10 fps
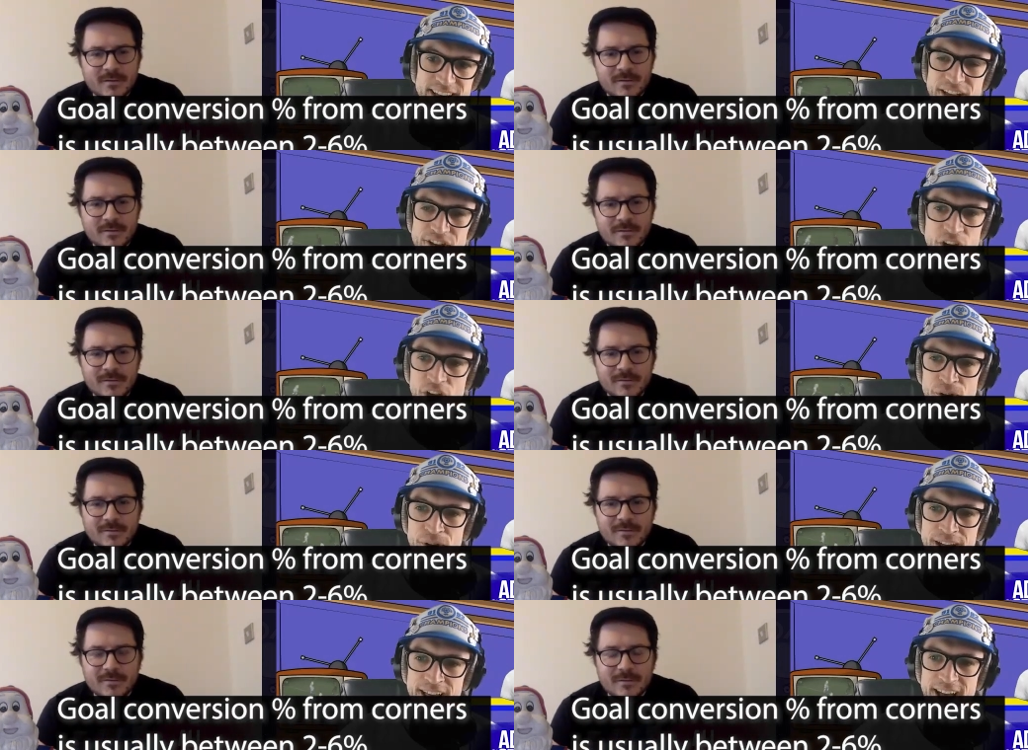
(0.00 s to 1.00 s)
Speaker 1: No,
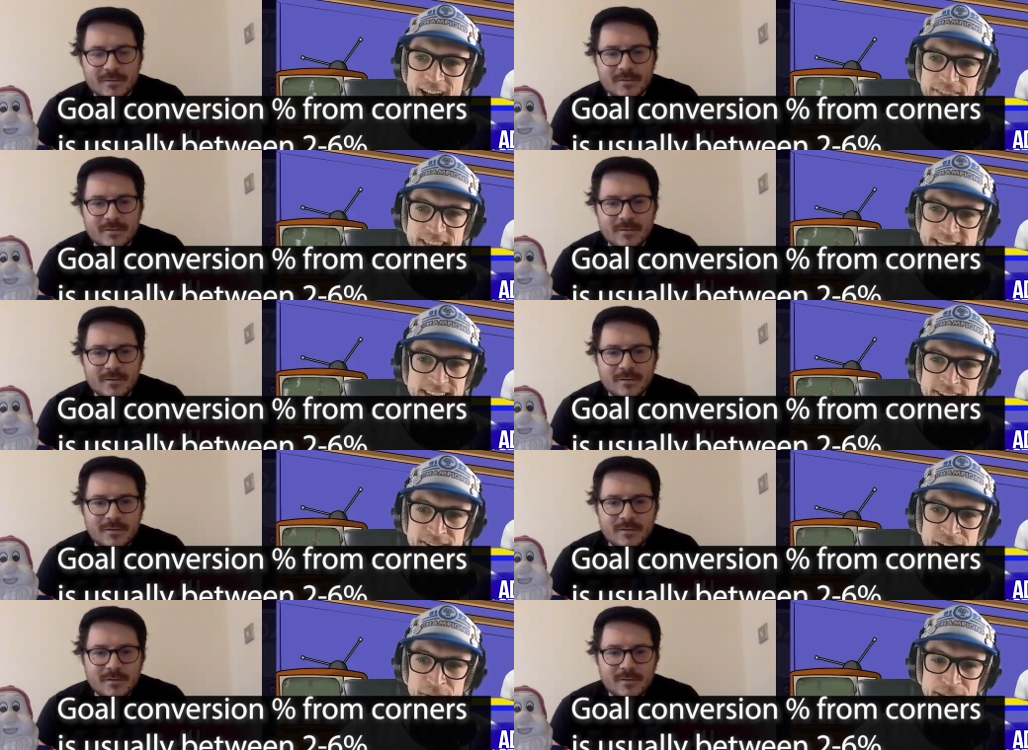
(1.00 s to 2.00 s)
um, they didn't.
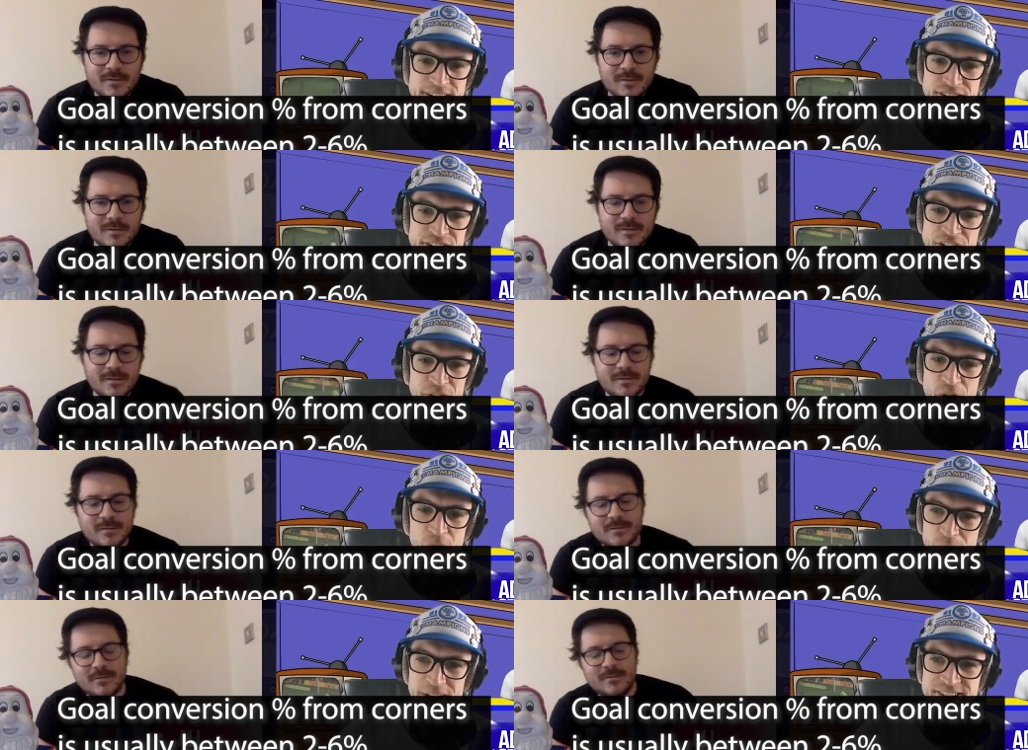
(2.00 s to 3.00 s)
Because you don't
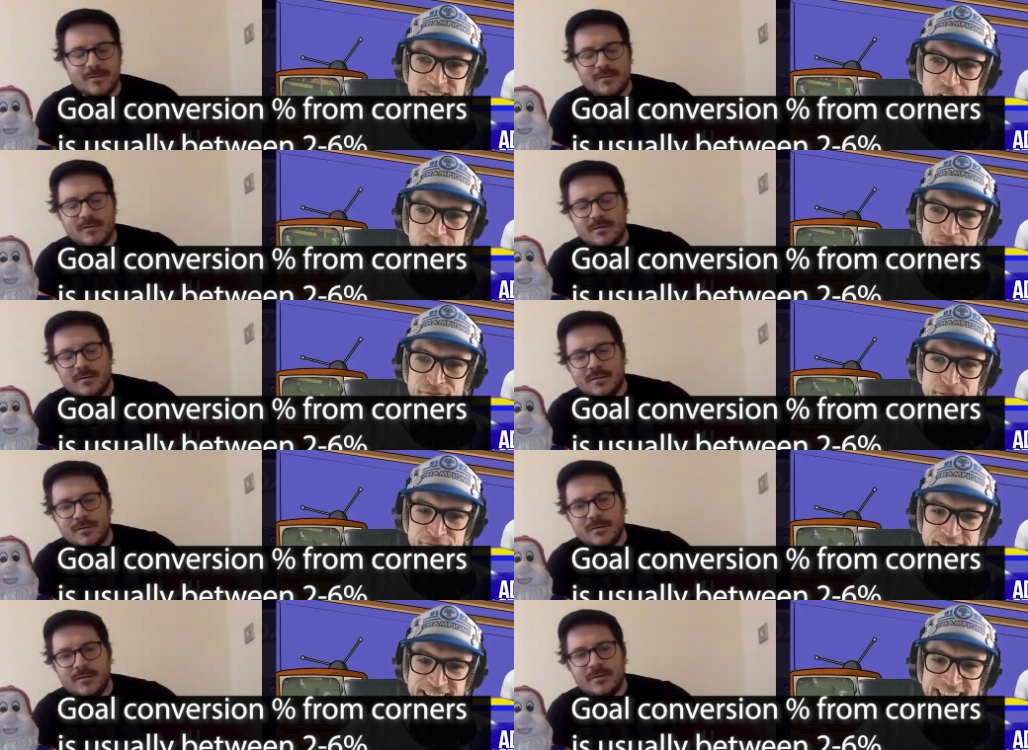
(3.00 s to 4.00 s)
always score from a
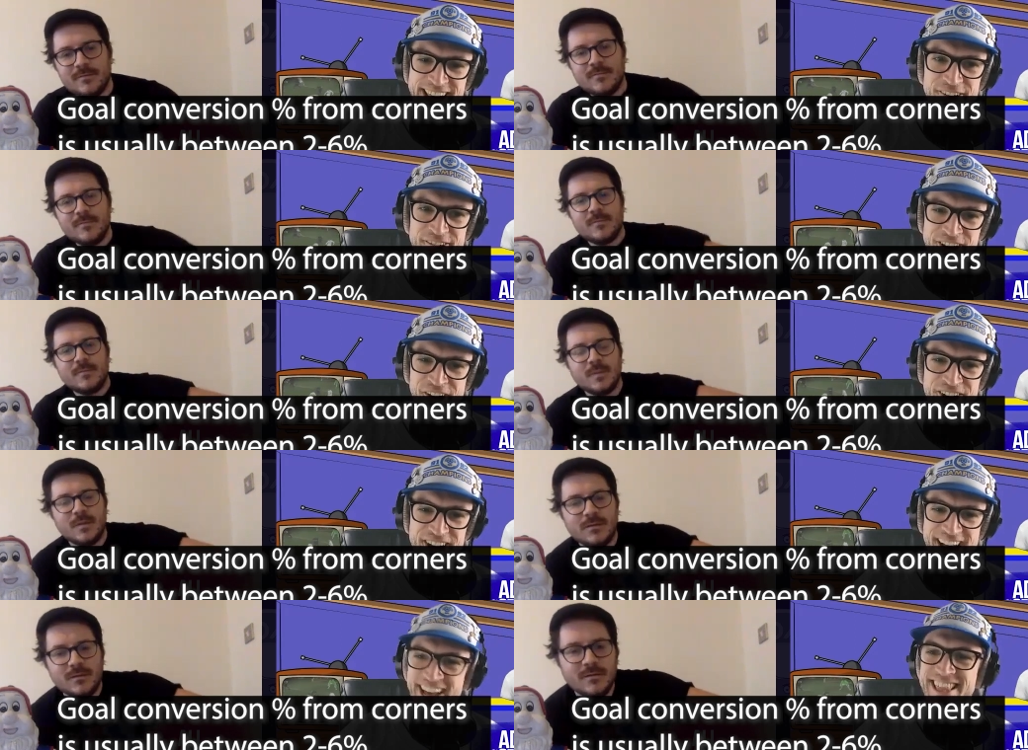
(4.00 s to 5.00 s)
free kick or a corner.
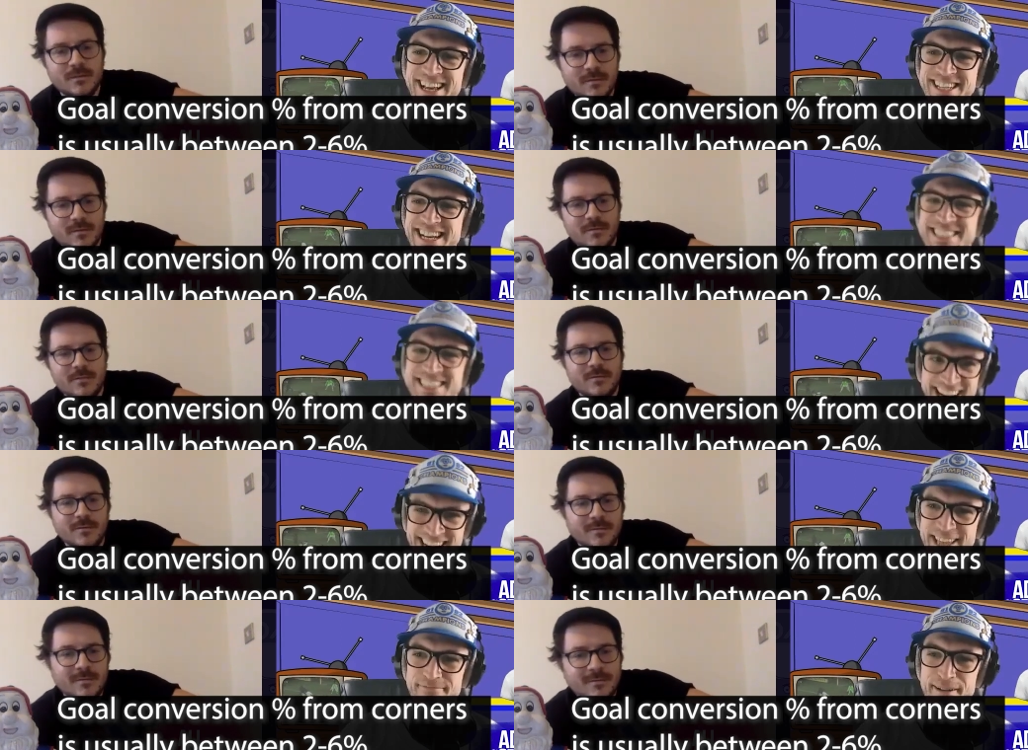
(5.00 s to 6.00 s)
And that's exactly
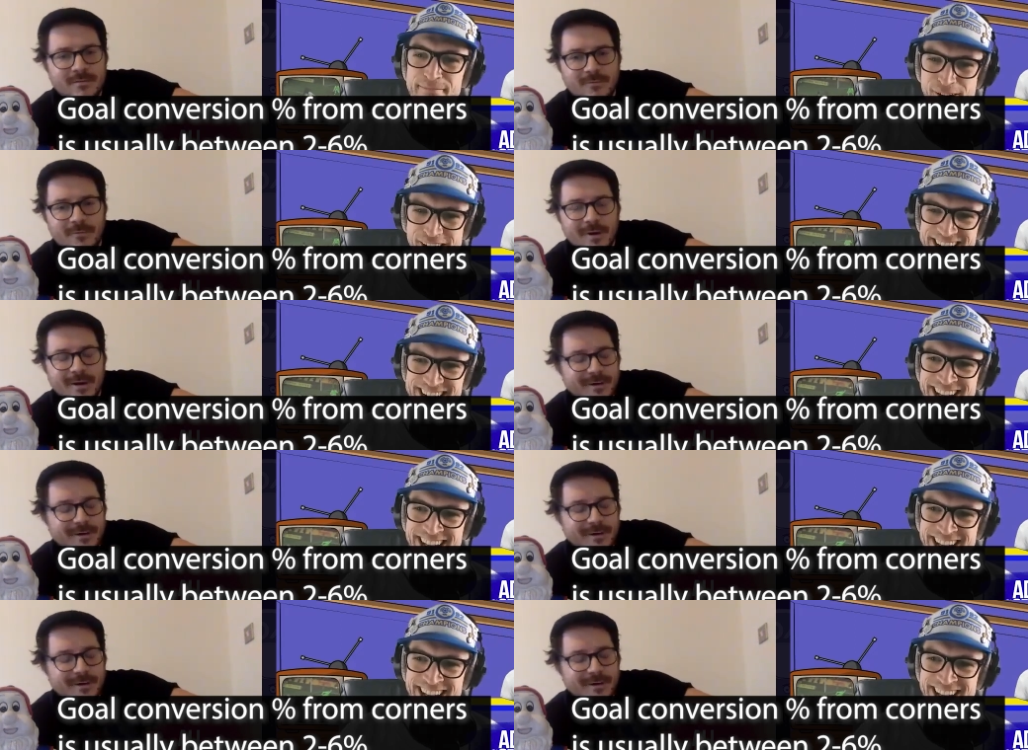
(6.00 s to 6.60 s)
my point.